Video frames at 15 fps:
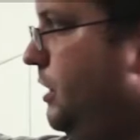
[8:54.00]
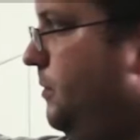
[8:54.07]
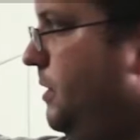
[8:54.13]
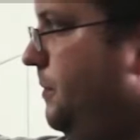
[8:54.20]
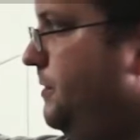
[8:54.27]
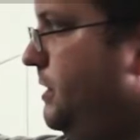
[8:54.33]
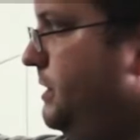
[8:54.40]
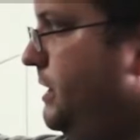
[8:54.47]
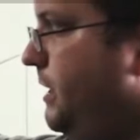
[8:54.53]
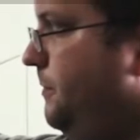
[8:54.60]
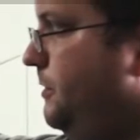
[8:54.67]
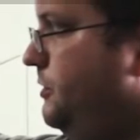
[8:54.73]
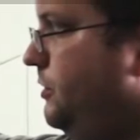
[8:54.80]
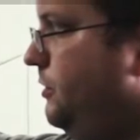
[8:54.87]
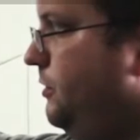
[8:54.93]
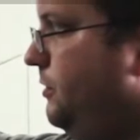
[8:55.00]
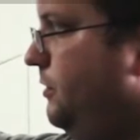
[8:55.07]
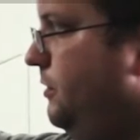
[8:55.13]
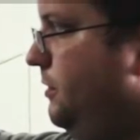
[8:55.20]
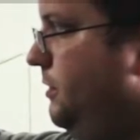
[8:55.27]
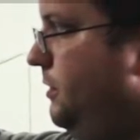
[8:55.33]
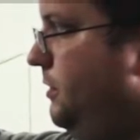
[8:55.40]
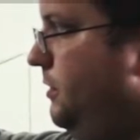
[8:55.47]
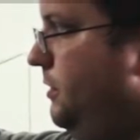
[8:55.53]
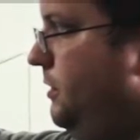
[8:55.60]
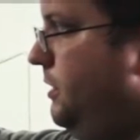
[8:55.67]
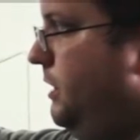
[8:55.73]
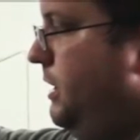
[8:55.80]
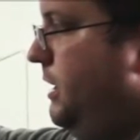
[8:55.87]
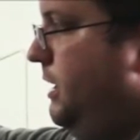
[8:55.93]
come up to temperature
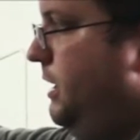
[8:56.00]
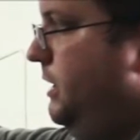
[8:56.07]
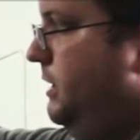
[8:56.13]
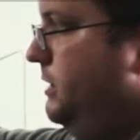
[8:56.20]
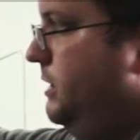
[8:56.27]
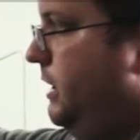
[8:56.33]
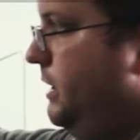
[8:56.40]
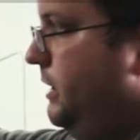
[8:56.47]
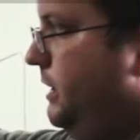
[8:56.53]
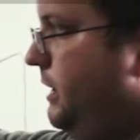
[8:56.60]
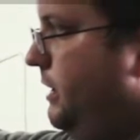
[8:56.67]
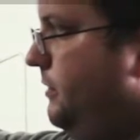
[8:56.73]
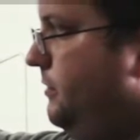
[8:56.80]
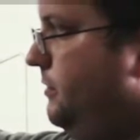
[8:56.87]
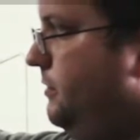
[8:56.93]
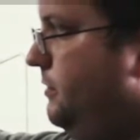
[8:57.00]
any second now.